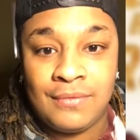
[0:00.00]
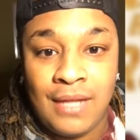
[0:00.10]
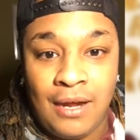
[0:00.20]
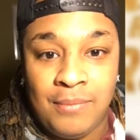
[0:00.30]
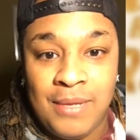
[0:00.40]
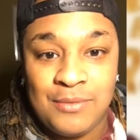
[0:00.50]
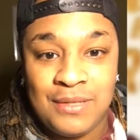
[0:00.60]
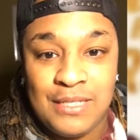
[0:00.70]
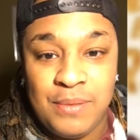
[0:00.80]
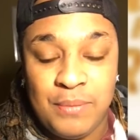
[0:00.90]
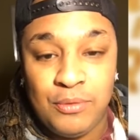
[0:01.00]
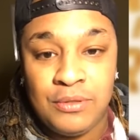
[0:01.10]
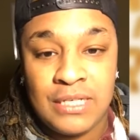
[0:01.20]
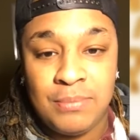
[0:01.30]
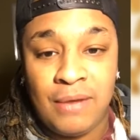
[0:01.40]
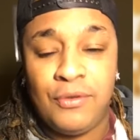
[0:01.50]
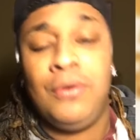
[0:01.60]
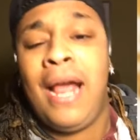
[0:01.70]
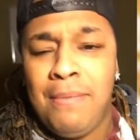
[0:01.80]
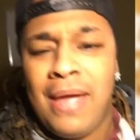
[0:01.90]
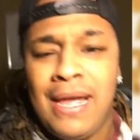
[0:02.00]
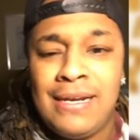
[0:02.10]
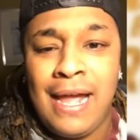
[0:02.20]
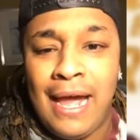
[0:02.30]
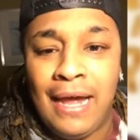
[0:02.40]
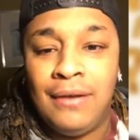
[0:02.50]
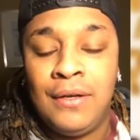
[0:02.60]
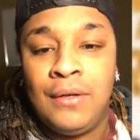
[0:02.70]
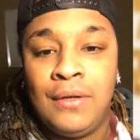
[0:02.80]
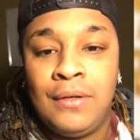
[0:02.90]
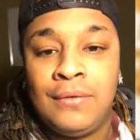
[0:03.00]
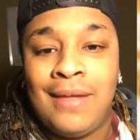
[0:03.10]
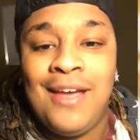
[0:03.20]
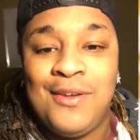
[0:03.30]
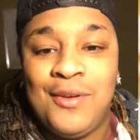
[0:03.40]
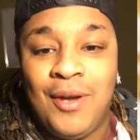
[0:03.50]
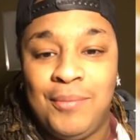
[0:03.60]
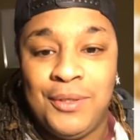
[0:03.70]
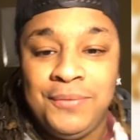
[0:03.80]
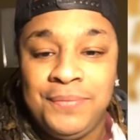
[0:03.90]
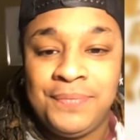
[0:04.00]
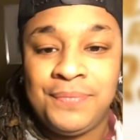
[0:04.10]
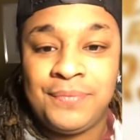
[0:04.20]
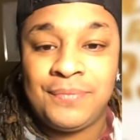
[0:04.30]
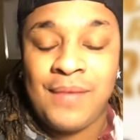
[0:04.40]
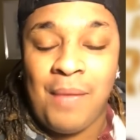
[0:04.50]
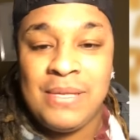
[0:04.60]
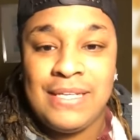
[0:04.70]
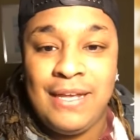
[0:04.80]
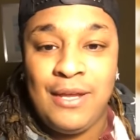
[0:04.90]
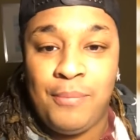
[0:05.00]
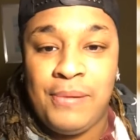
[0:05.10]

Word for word: I don't mess with these people who touch my food. Amen to that. How you doing, boo? I be seeing your